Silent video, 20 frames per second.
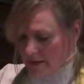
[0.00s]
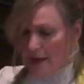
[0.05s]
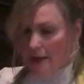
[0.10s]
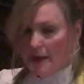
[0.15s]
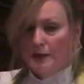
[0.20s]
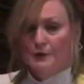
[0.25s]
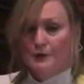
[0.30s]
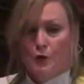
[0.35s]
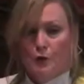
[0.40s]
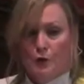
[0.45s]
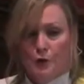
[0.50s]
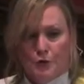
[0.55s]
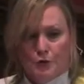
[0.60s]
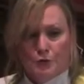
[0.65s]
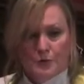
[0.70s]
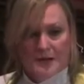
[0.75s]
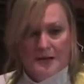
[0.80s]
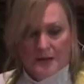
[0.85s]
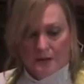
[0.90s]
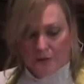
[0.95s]

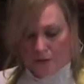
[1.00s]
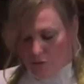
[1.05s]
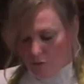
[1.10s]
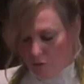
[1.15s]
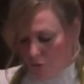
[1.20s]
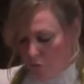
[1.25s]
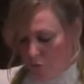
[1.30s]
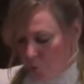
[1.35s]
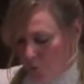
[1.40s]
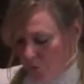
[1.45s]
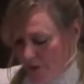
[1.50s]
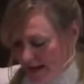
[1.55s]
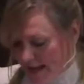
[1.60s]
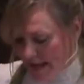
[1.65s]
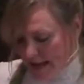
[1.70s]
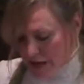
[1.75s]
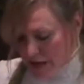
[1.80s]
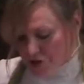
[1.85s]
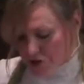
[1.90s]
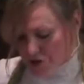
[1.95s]
adultery,
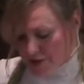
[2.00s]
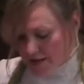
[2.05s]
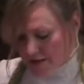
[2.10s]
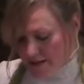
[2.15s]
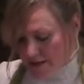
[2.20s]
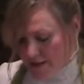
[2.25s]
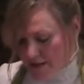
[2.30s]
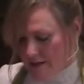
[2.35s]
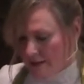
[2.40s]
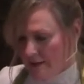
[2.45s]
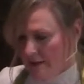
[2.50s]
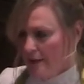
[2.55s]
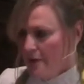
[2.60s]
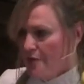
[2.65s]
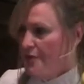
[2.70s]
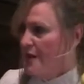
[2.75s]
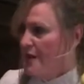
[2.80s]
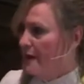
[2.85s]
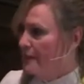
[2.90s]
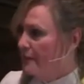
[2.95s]
fornication,
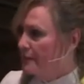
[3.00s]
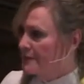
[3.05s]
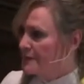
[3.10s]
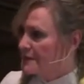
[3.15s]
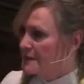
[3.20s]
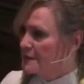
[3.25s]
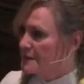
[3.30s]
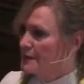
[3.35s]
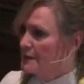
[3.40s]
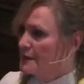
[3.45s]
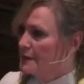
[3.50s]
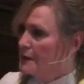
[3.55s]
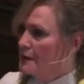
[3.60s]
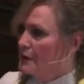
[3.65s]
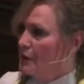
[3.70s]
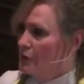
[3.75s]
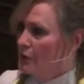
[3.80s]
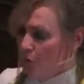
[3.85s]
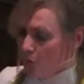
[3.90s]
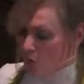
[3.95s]
theft,
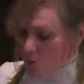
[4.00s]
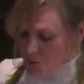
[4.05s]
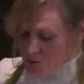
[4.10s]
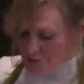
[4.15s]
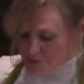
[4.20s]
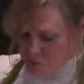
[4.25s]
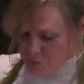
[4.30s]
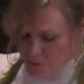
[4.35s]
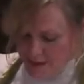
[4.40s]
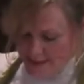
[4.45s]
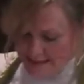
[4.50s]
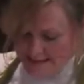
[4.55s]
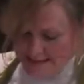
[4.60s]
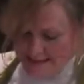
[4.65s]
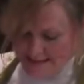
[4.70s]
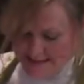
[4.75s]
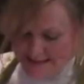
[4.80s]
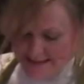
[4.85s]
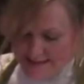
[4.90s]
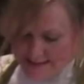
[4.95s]
false
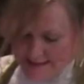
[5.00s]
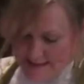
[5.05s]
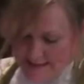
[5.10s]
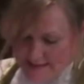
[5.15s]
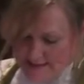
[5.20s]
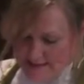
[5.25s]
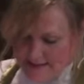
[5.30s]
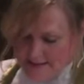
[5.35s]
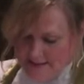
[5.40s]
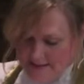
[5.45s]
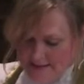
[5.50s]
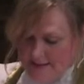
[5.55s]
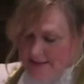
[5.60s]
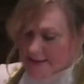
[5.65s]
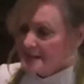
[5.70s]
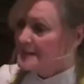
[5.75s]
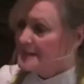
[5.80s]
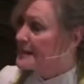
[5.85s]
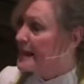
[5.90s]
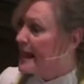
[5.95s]
witness,
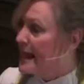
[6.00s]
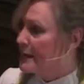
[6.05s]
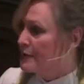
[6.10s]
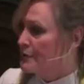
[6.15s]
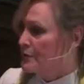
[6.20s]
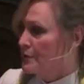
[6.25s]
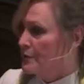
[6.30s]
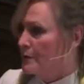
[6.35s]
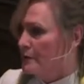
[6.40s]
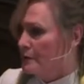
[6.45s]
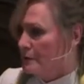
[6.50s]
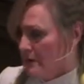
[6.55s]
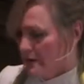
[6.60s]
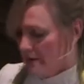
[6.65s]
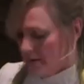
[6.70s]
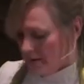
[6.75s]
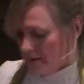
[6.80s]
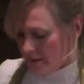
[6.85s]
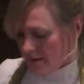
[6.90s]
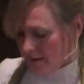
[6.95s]
slander.
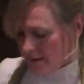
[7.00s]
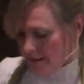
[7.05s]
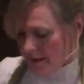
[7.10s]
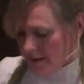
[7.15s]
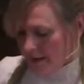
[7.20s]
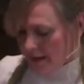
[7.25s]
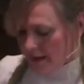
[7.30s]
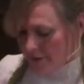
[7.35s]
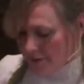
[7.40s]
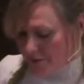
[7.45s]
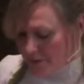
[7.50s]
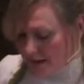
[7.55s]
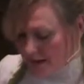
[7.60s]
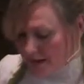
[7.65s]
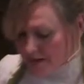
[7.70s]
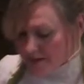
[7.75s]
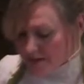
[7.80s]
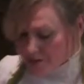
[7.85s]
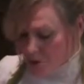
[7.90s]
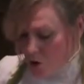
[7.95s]

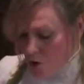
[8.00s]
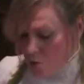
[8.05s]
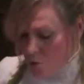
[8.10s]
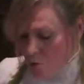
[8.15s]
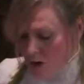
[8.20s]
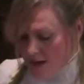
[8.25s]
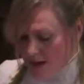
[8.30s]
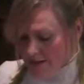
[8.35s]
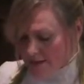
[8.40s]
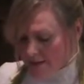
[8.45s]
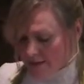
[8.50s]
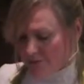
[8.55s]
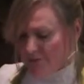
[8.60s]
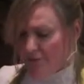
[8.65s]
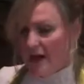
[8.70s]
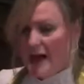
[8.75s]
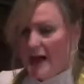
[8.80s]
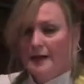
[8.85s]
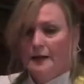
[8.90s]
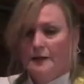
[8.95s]
These are what
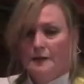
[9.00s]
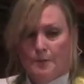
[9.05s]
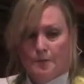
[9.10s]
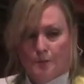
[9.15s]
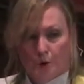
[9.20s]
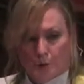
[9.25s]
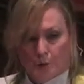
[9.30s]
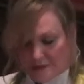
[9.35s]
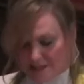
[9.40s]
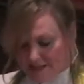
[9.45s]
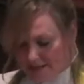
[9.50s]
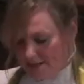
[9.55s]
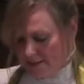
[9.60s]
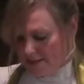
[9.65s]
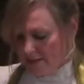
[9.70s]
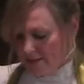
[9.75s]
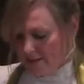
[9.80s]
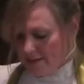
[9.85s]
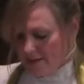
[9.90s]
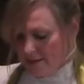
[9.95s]
defile a
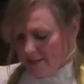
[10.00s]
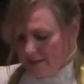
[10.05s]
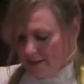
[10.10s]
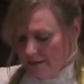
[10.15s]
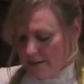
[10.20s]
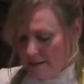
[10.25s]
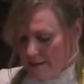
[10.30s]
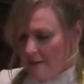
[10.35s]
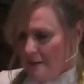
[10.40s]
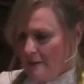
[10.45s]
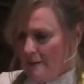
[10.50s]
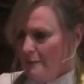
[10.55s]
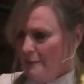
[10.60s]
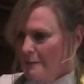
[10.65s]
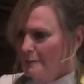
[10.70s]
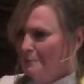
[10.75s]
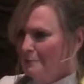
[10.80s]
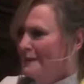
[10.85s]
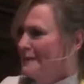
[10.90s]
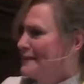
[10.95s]
person.
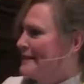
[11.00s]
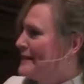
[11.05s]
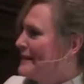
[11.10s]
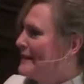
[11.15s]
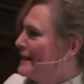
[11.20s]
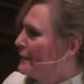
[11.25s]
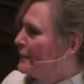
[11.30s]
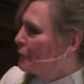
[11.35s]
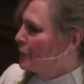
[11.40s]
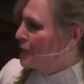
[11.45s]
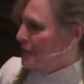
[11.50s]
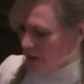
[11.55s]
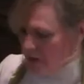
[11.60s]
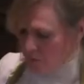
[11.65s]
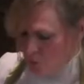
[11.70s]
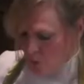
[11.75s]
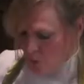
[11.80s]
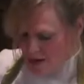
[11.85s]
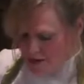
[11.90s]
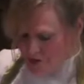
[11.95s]
But to eat with
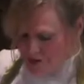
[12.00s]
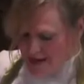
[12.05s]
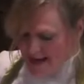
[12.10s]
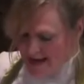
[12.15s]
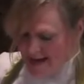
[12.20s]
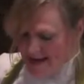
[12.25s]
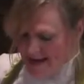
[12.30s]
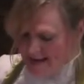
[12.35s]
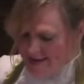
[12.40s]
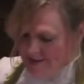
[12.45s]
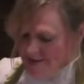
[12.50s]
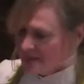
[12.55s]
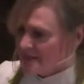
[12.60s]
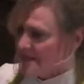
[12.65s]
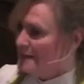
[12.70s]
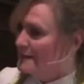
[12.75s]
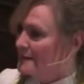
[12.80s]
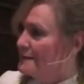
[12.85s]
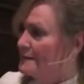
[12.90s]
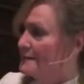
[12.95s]
unwashed
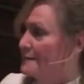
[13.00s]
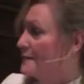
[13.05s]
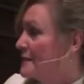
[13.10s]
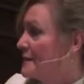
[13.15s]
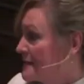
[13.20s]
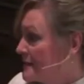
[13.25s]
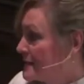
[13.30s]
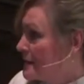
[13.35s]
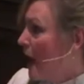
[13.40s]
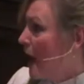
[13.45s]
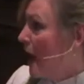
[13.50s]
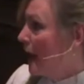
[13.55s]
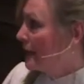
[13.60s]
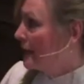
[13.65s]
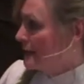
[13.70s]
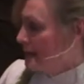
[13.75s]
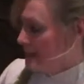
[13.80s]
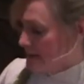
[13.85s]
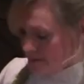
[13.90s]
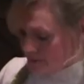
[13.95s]
hands does
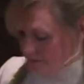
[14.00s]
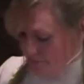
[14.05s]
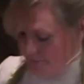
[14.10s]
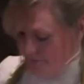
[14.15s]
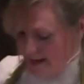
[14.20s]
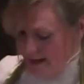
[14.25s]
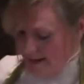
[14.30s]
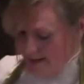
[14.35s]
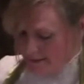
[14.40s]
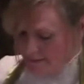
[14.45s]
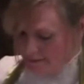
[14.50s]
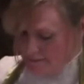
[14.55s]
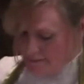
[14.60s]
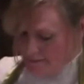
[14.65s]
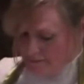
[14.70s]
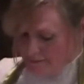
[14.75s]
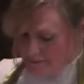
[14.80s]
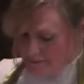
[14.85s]
not defile.